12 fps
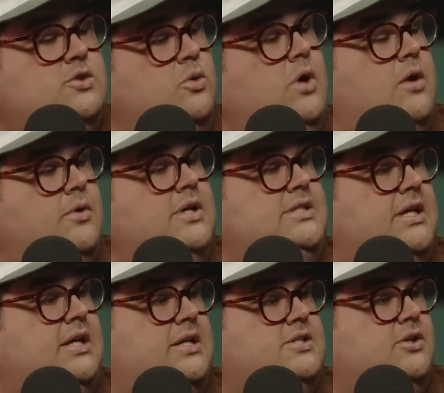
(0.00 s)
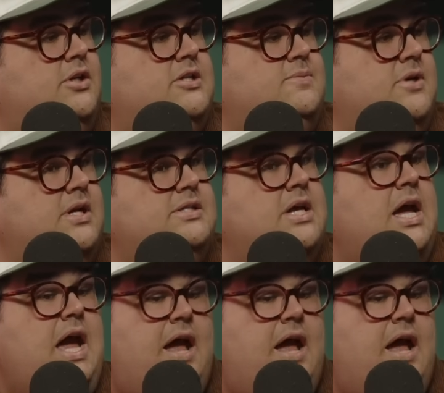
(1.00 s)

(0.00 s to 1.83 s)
it's cool, I really dig it, it's a good experience.